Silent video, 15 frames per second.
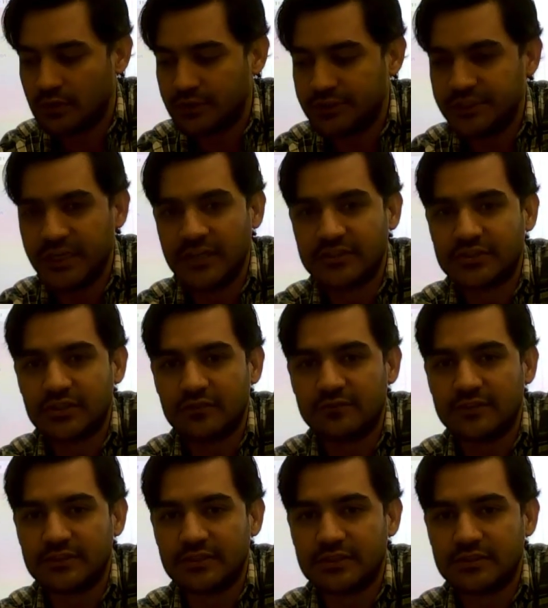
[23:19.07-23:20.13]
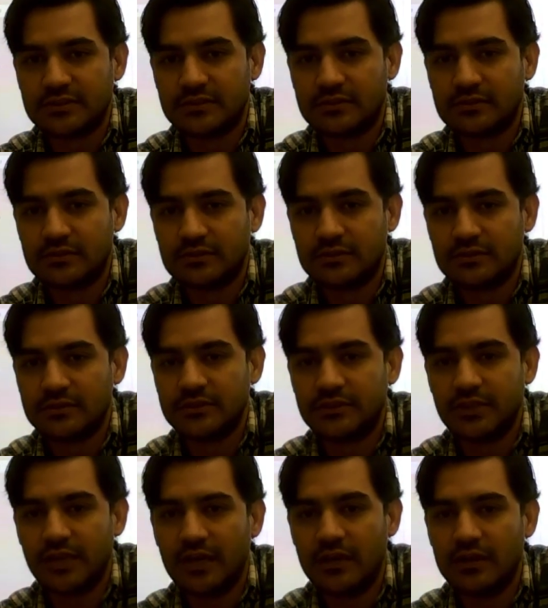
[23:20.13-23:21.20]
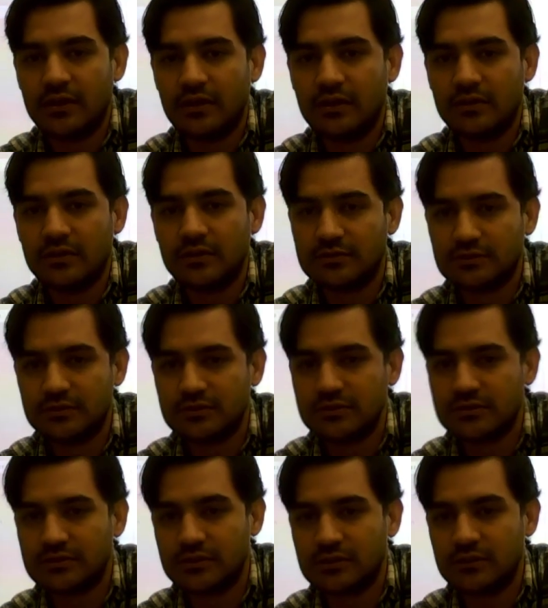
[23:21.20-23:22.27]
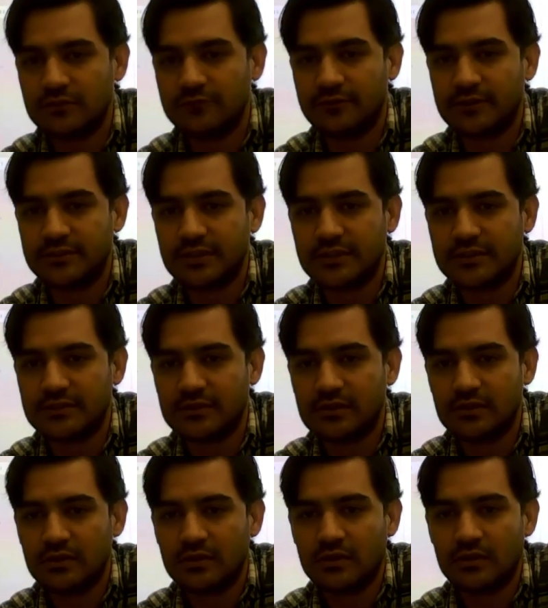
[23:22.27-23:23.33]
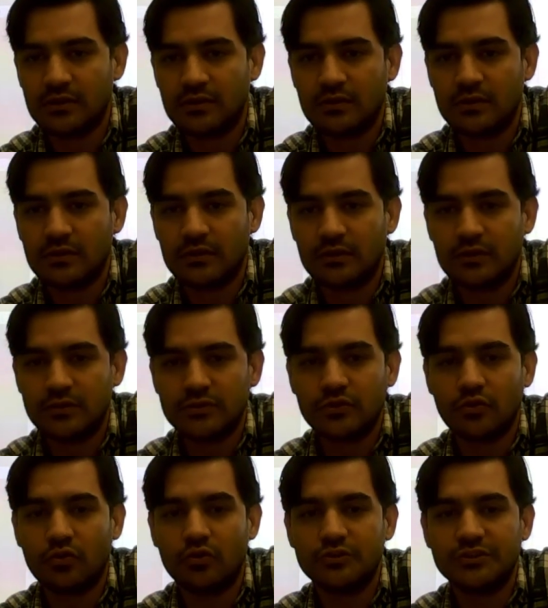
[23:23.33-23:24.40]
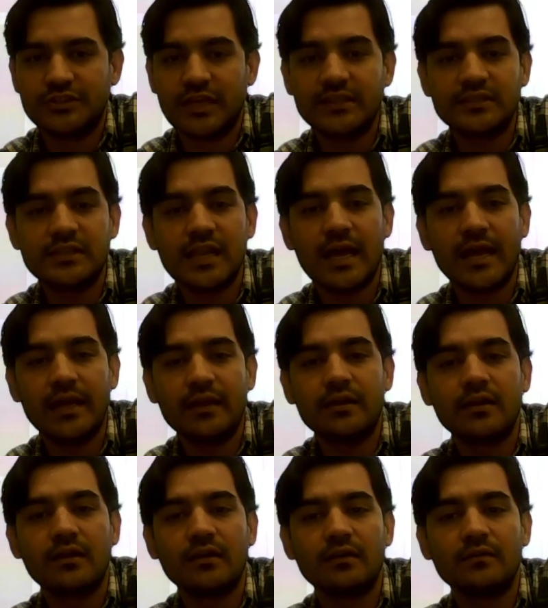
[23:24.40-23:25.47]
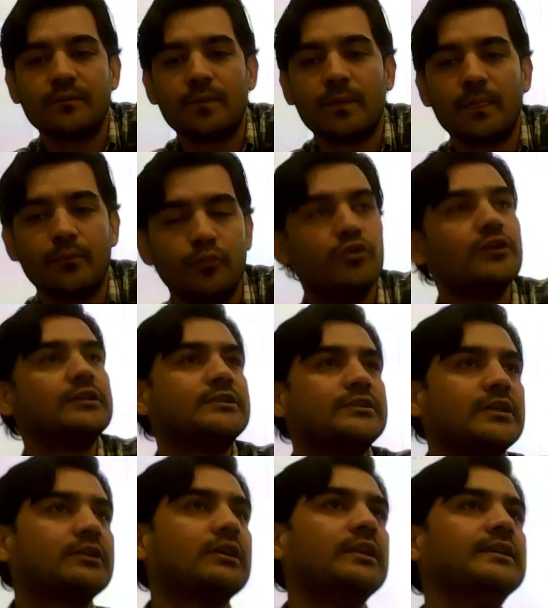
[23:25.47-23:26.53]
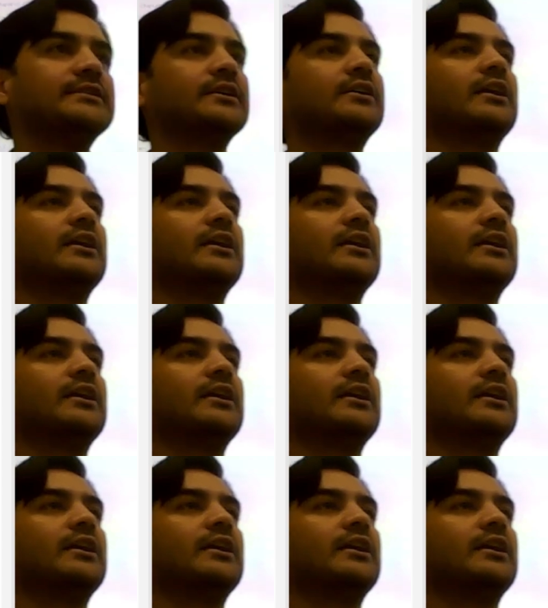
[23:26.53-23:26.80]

yield surfaces. Yield surfaces. So just like Mohr circle is a